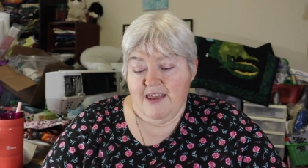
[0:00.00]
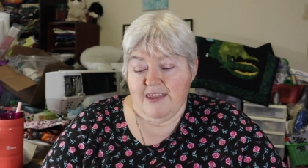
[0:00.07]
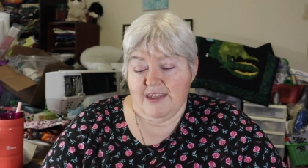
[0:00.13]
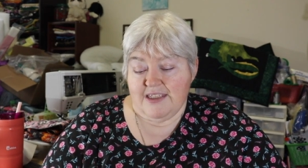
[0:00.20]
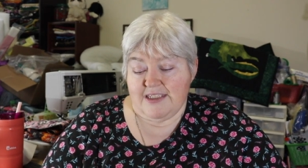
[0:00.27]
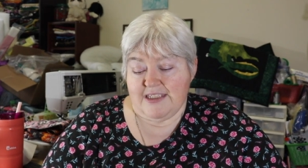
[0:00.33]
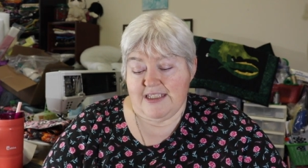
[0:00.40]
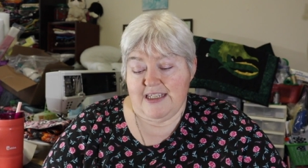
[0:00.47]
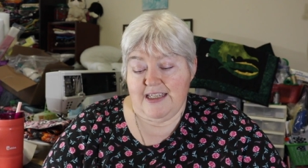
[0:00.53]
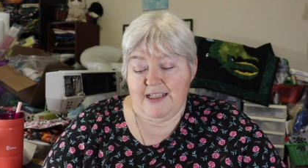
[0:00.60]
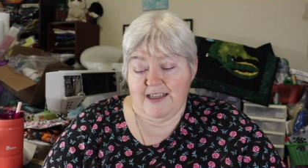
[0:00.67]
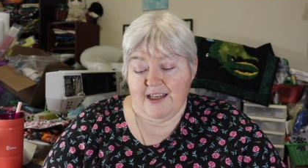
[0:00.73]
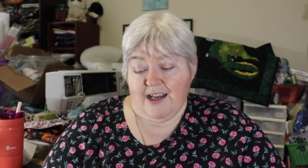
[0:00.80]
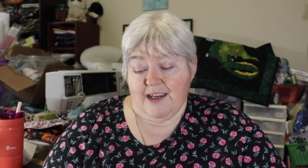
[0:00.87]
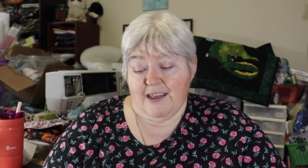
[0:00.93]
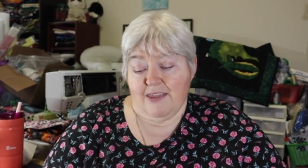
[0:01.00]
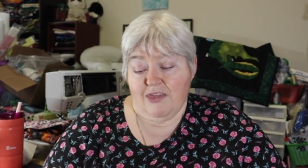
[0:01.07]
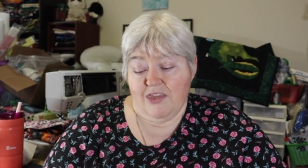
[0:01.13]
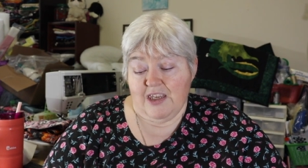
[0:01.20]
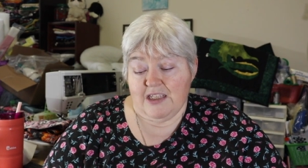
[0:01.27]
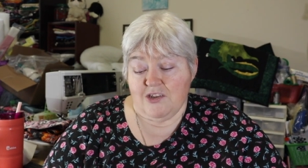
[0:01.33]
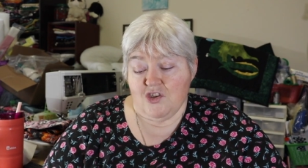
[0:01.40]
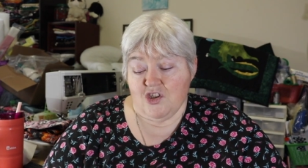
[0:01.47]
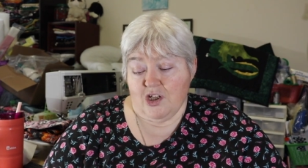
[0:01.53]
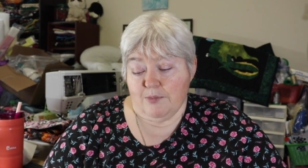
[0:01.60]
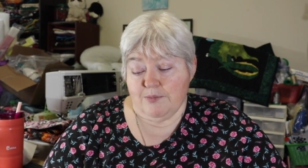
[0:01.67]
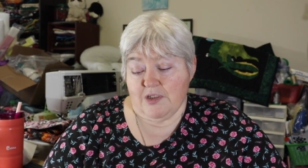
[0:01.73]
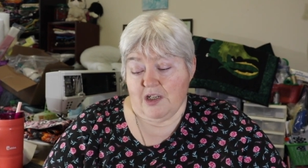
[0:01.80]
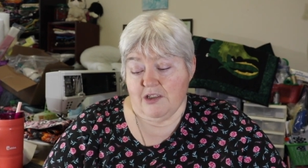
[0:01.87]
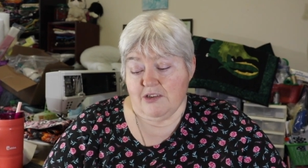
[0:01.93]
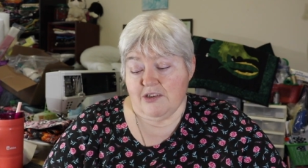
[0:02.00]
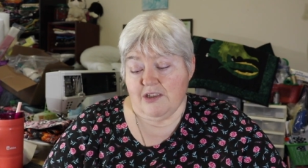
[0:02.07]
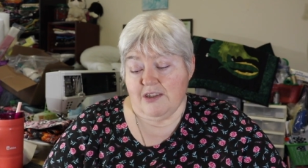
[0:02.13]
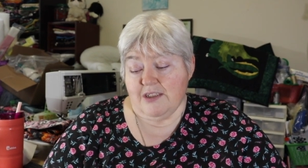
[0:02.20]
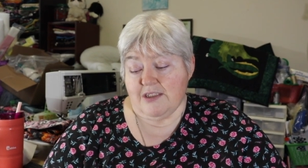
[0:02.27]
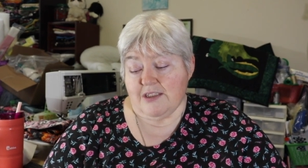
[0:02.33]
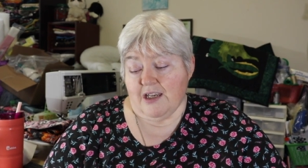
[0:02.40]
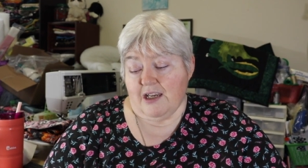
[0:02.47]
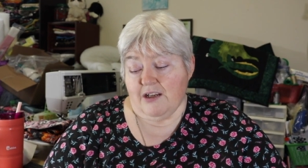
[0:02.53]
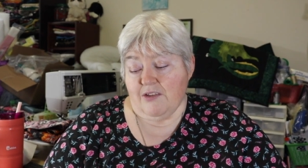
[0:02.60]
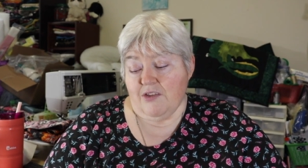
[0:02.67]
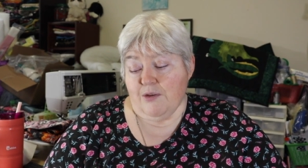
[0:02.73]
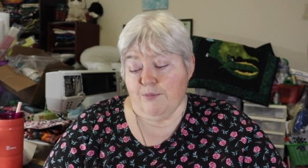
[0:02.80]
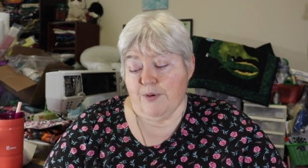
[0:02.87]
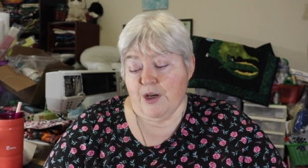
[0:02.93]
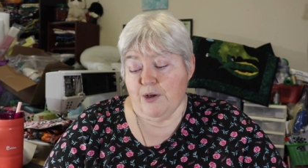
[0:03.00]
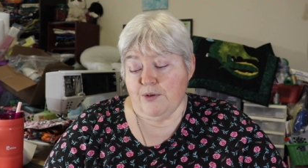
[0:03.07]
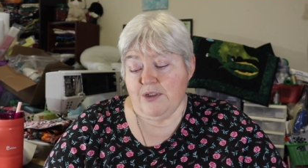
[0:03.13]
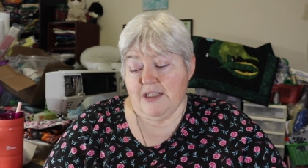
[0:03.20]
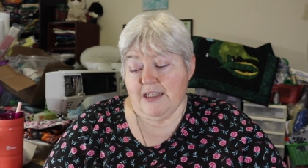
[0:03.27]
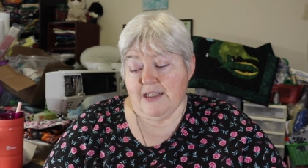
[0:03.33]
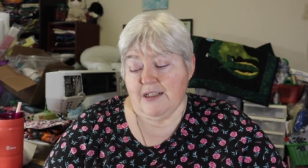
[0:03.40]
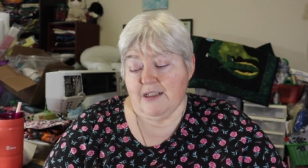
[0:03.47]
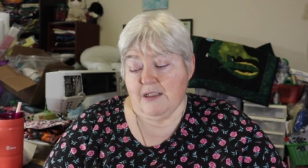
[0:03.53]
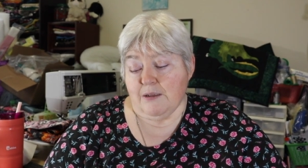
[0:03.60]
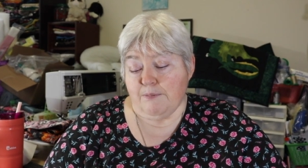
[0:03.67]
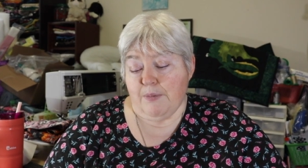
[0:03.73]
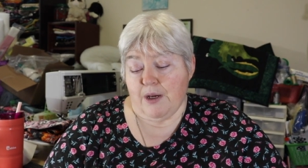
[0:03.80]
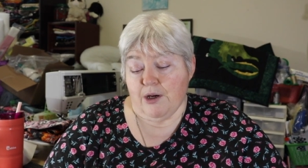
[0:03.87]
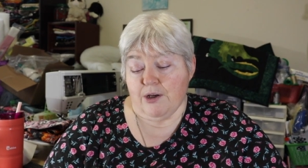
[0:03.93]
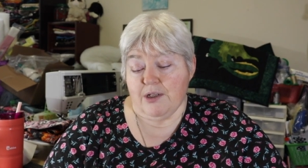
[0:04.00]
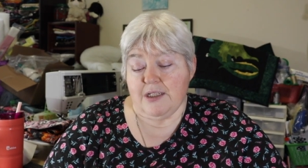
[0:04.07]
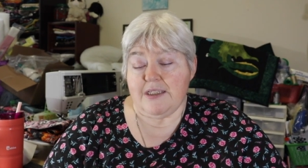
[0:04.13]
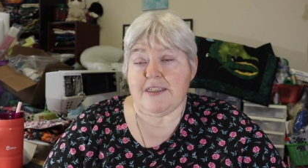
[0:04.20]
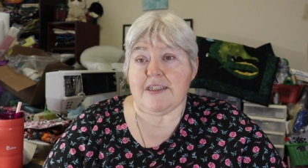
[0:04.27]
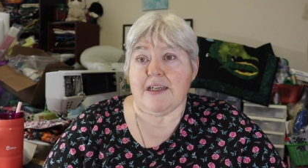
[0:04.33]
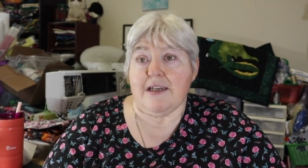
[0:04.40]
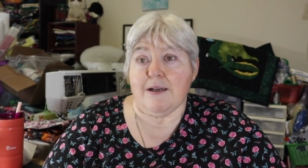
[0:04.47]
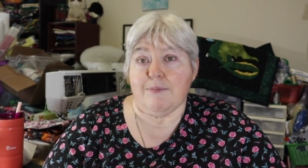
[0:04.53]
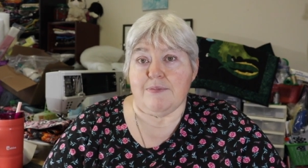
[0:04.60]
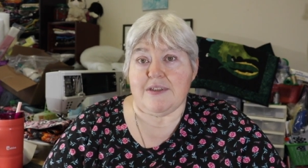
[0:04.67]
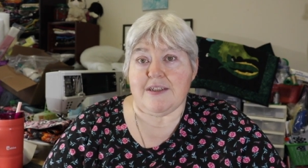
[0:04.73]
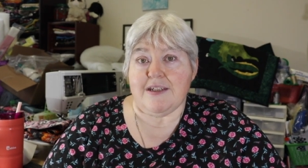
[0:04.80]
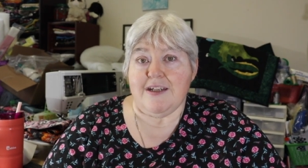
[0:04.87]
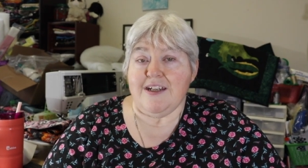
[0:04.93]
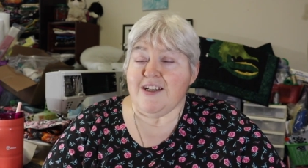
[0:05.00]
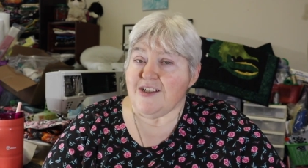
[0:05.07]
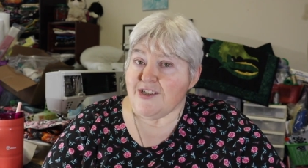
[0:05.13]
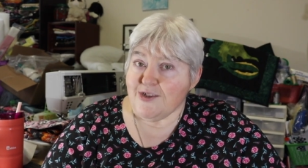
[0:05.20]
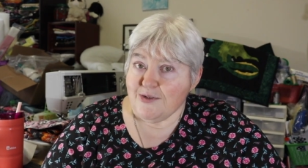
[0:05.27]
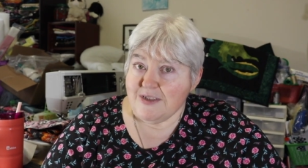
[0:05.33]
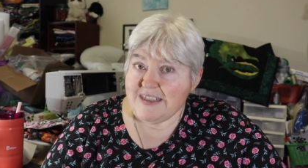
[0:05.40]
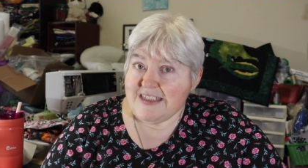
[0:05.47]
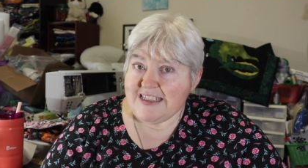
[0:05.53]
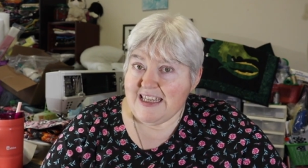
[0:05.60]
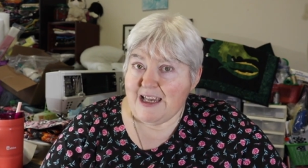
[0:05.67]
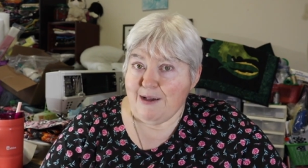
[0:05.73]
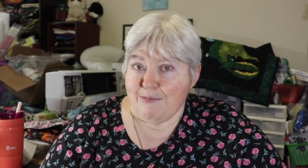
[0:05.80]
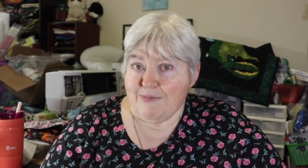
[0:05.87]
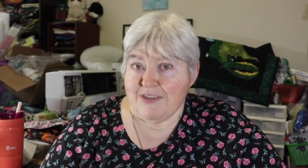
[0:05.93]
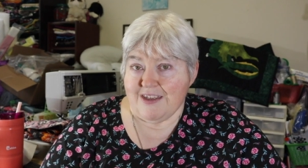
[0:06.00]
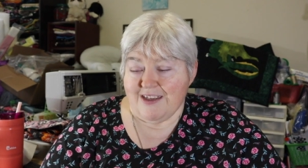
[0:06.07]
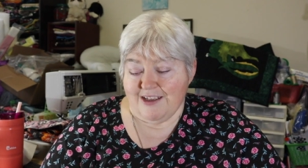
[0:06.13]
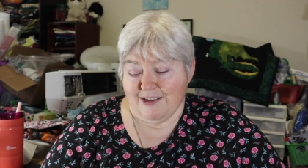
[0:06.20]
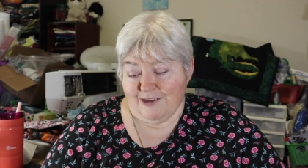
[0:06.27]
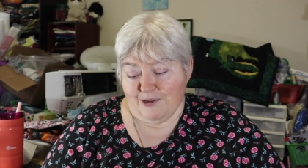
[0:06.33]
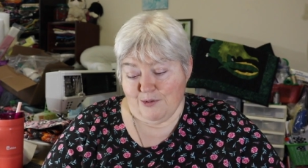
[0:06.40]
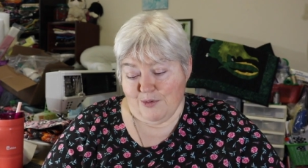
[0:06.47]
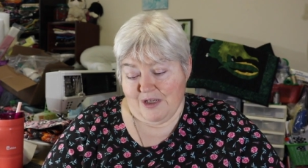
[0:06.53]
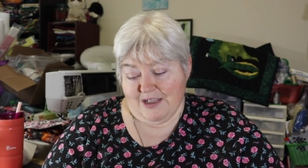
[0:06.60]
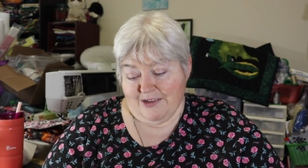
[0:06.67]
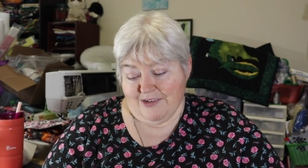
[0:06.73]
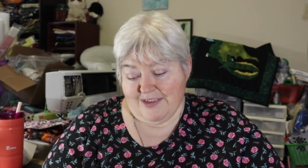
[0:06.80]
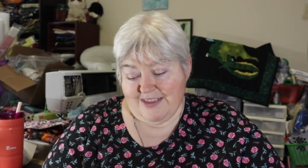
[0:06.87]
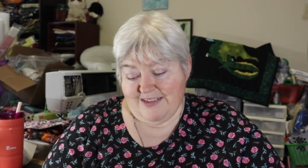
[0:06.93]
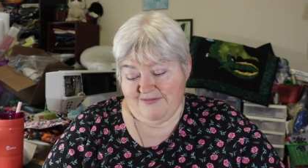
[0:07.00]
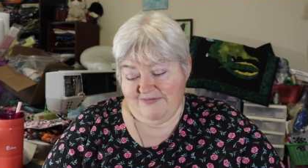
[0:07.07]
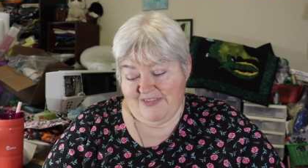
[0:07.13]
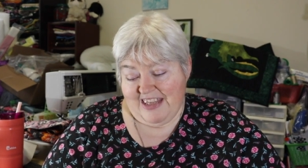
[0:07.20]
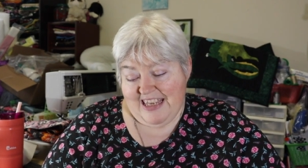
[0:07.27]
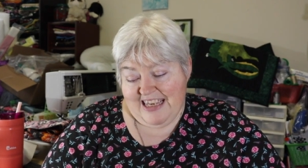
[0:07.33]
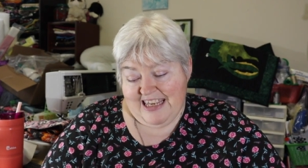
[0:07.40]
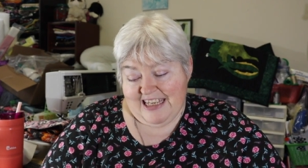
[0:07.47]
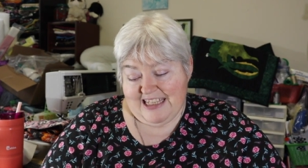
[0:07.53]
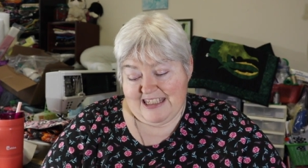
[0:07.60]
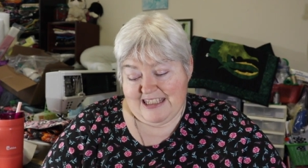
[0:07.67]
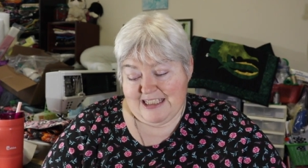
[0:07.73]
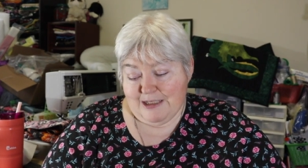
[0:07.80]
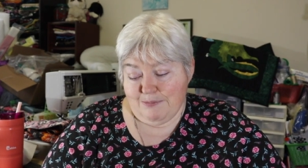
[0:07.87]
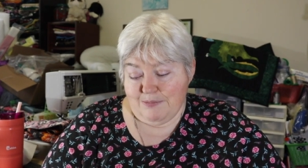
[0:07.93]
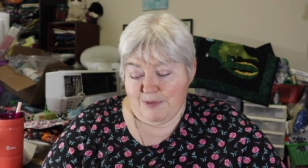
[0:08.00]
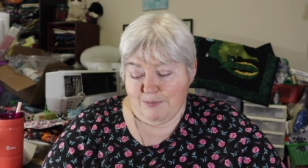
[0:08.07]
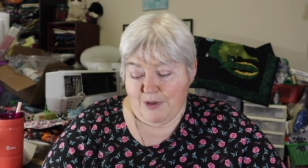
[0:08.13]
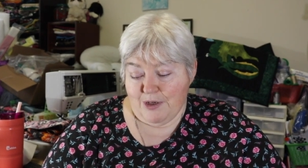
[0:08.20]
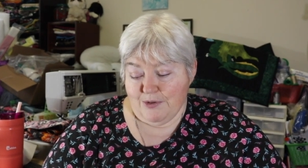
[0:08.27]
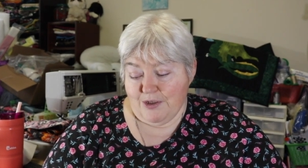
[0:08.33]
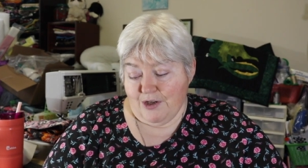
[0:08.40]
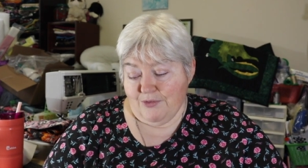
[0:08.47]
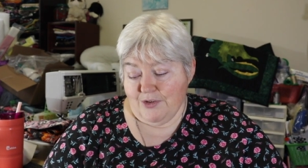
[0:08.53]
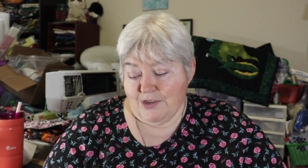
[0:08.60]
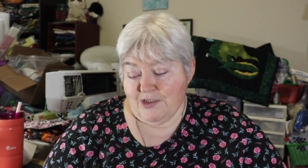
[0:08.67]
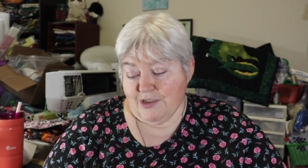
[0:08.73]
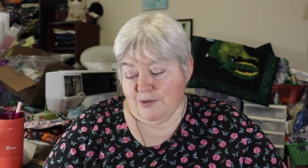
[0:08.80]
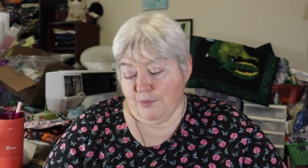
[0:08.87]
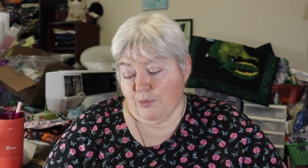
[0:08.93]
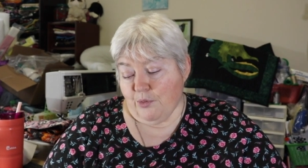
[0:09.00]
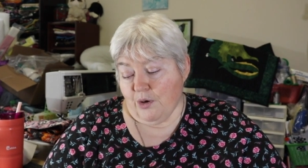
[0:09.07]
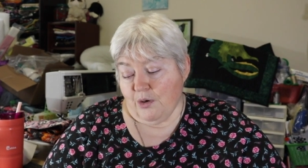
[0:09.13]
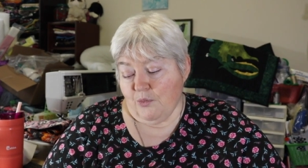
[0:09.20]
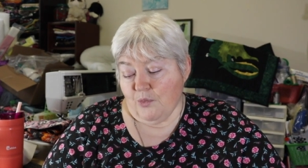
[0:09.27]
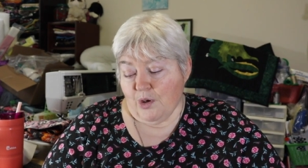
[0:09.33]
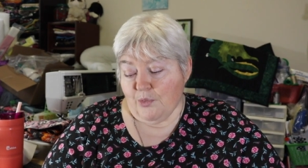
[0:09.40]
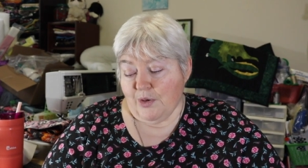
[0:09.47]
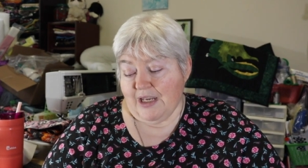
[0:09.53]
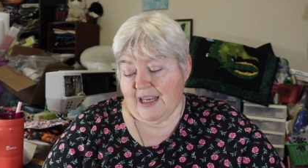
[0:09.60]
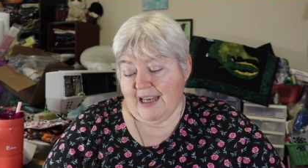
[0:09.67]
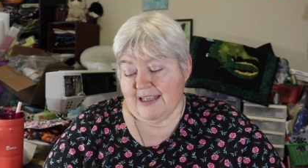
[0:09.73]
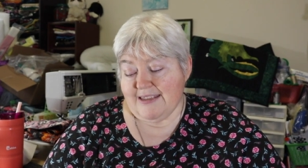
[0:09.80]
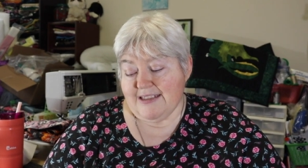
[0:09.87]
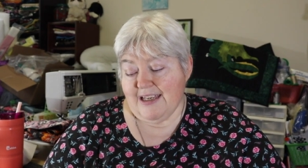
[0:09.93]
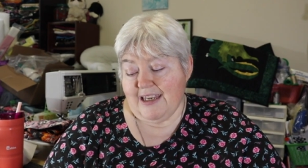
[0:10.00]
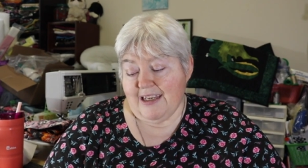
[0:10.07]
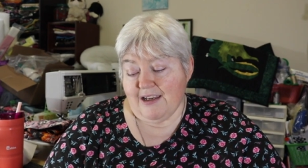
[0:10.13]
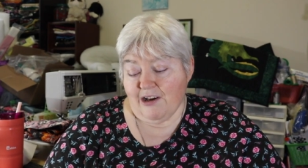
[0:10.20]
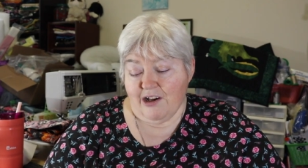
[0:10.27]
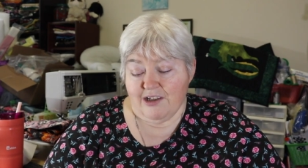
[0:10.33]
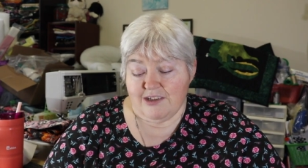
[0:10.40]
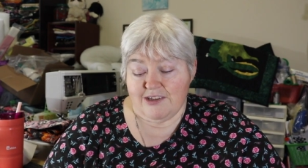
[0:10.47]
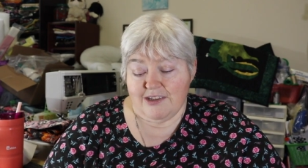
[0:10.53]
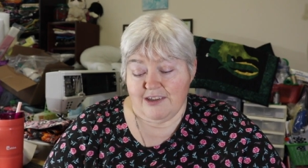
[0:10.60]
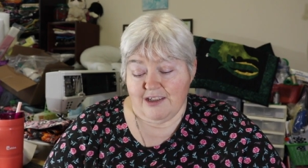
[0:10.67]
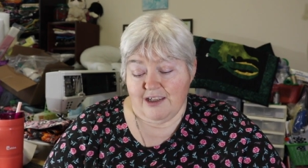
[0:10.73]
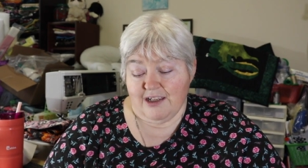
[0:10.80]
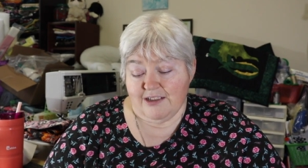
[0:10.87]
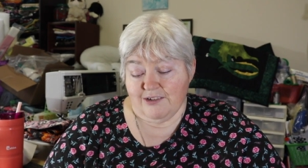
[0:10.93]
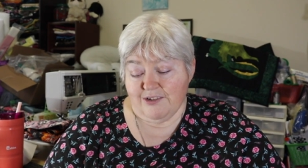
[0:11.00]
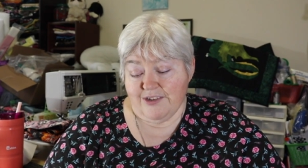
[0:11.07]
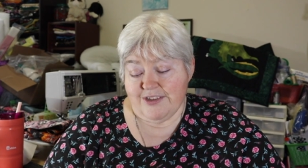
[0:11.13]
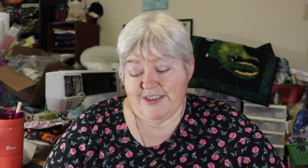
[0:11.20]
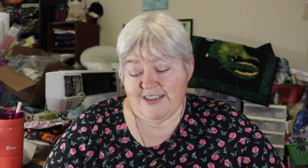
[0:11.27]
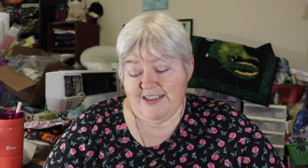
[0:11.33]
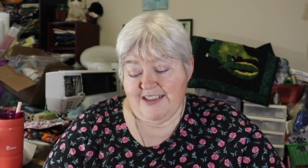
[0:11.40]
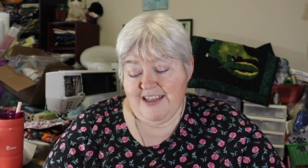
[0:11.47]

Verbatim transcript: The sea lion then jumped onto the side of the boat in an apparent attempt to escape the killer whales. It tipped the boat over to the point where we had to hang on to the gunwales.